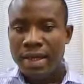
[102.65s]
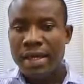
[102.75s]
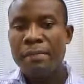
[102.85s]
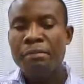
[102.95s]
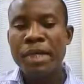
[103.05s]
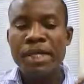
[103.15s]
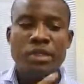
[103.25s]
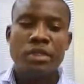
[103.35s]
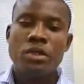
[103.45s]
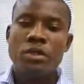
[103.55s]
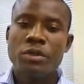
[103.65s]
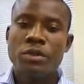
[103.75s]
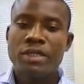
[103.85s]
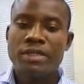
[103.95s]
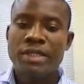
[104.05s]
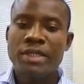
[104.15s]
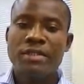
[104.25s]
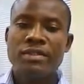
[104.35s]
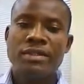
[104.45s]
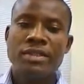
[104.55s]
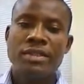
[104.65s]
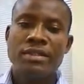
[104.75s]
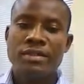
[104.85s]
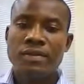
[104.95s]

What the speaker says: and make it your own and start using it.